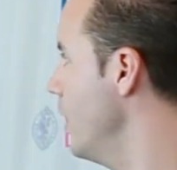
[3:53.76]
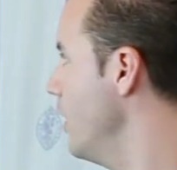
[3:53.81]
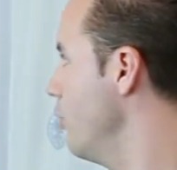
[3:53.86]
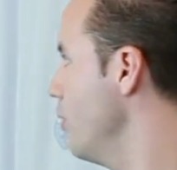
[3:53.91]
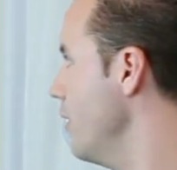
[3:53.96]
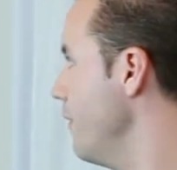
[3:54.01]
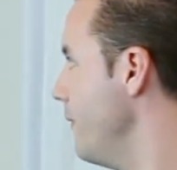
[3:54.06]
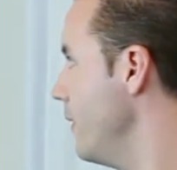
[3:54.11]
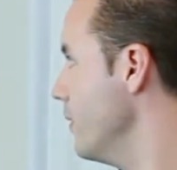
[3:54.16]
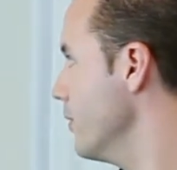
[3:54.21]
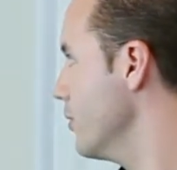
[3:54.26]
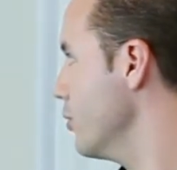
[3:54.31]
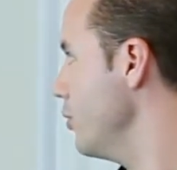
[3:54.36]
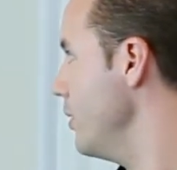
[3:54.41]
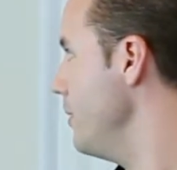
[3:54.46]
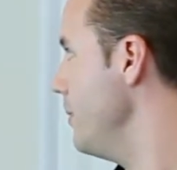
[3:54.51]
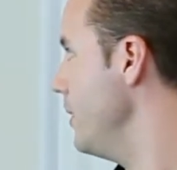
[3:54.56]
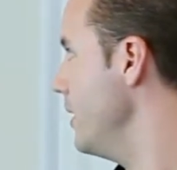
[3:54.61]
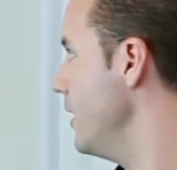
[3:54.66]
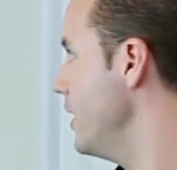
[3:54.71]
We found
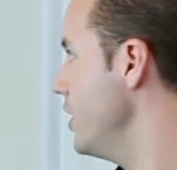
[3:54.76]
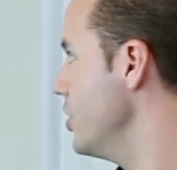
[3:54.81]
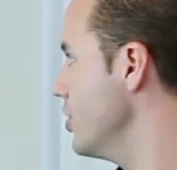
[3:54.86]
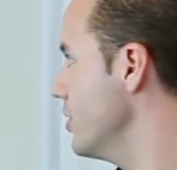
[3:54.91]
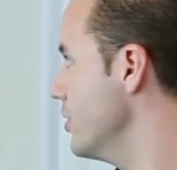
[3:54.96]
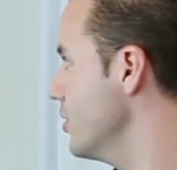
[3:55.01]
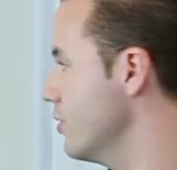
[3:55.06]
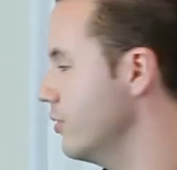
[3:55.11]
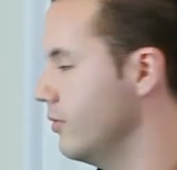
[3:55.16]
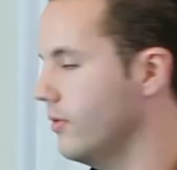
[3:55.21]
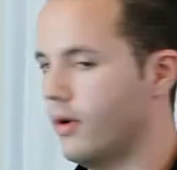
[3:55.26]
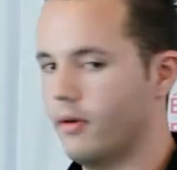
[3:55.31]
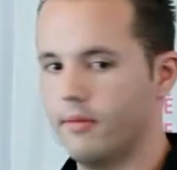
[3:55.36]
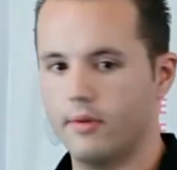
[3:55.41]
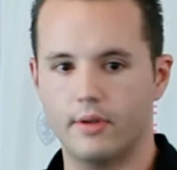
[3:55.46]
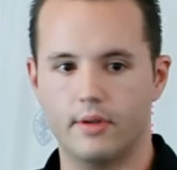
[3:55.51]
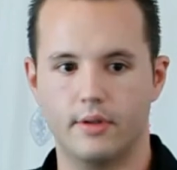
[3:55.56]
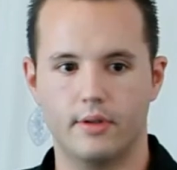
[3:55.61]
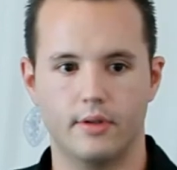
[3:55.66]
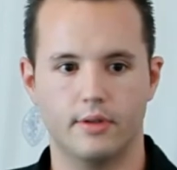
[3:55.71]
3 limitations to
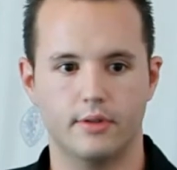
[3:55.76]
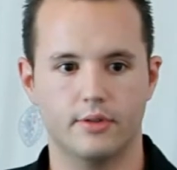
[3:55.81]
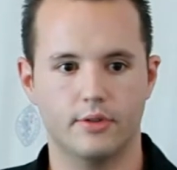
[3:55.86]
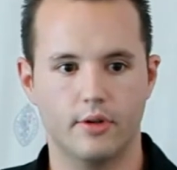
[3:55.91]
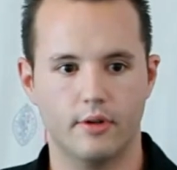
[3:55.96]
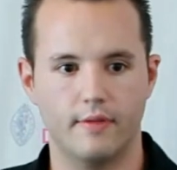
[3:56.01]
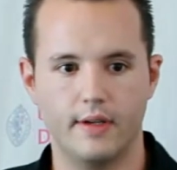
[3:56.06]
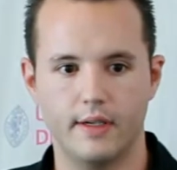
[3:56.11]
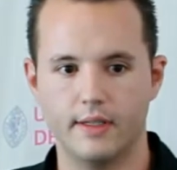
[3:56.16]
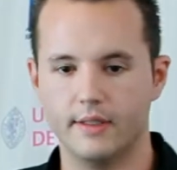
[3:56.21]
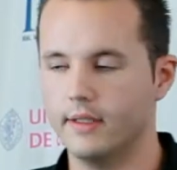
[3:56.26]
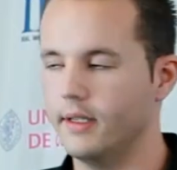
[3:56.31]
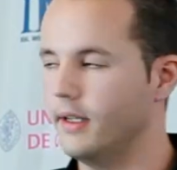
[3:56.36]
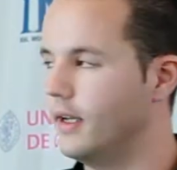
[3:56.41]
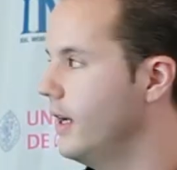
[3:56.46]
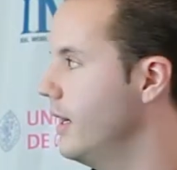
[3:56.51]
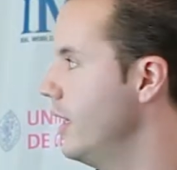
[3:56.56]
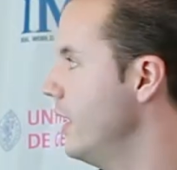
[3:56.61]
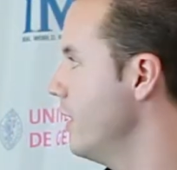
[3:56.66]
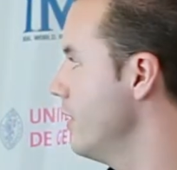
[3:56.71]
our surveys.
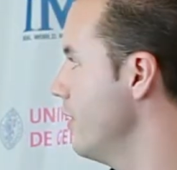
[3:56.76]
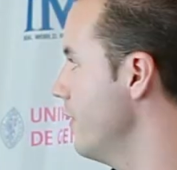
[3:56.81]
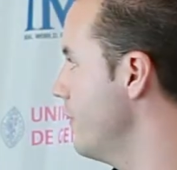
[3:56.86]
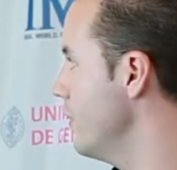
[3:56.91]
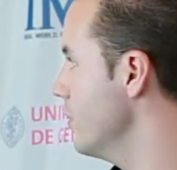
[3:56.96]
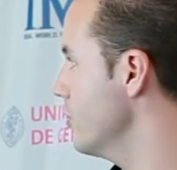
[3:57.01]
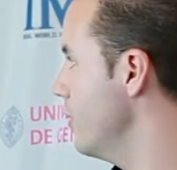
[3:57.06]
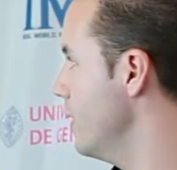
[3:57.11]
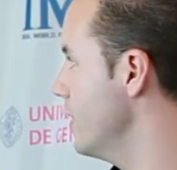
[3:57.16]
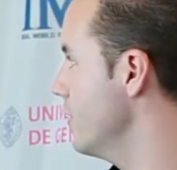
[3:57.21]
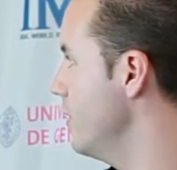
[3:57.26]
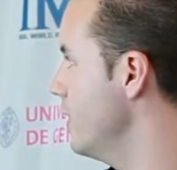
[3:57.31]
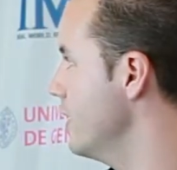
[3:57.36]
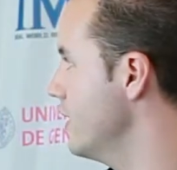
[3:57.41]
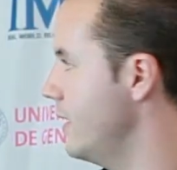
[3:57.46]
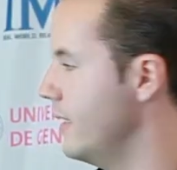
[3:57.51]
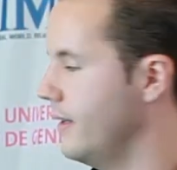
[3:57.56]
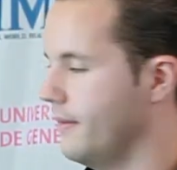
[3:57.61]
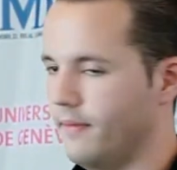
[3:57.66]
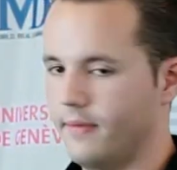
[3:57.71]
The first one was
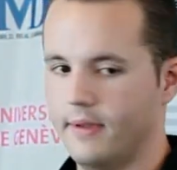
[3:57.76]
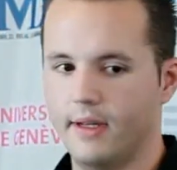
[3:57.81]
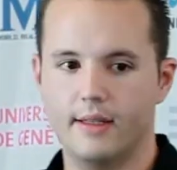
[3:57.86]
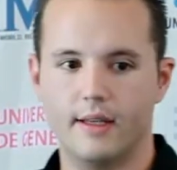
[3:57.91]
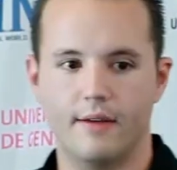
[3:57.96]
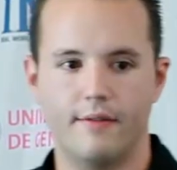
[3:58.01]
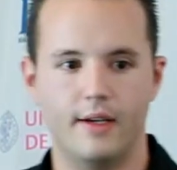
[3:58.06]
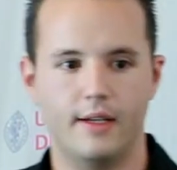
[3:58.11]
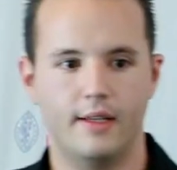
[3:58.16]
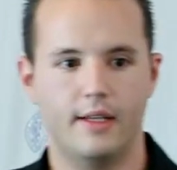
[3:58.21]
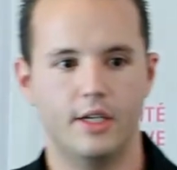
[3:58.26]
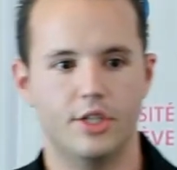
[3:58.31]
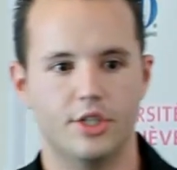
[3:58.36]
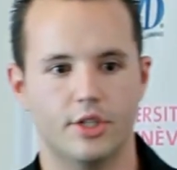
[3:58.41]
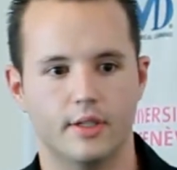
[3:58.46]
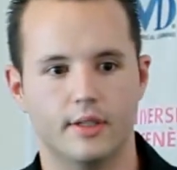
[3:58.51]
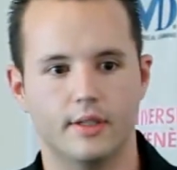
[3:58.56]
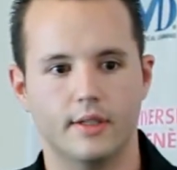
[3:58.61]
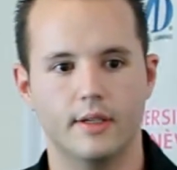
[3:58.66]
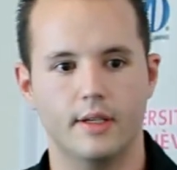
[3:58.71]
data
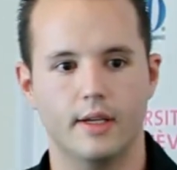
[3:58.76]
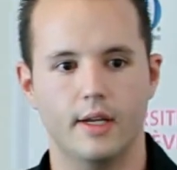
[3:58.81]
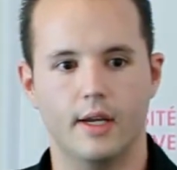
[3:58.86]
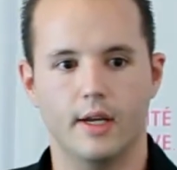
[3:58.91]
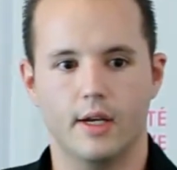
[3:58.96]
validation.